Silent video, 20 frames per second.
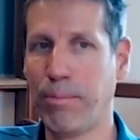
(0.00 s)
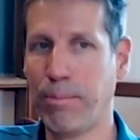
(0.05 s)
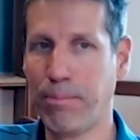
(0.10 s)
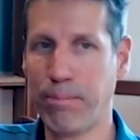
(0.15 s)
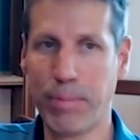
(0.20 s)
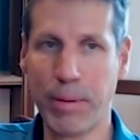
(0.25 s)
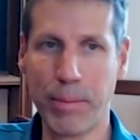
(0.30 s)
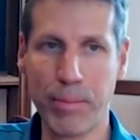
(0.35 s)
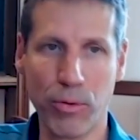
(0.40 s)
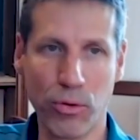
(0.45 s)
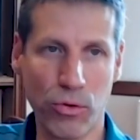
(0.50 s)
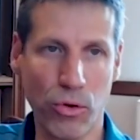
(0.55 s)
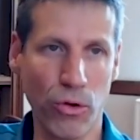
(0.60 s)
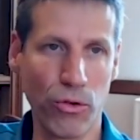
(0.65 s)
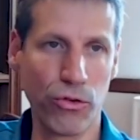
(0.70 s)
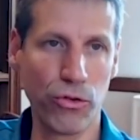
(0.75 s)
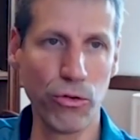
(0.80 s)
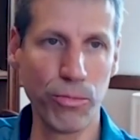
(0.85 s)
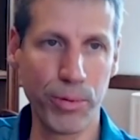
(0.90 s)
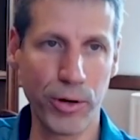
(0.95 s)
people call
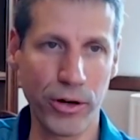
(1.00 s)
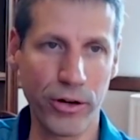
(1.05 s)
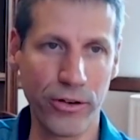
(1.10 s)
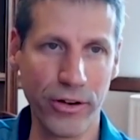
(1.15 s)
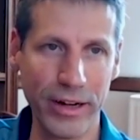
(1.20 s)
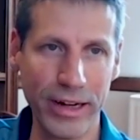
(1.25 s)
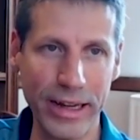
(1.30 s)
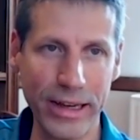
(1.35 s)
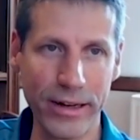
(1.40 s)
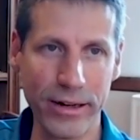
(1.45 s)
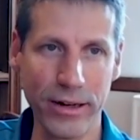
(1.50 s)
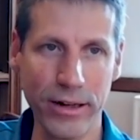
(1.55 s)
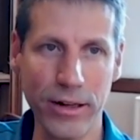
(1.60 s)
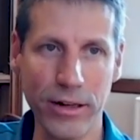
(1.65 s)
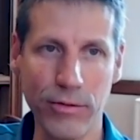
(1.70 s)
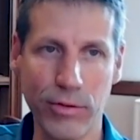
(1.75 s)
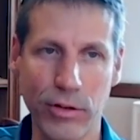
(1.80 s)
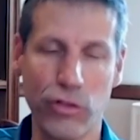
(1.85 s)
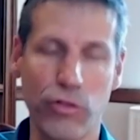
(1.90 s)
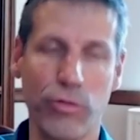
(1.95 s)
supercritical, which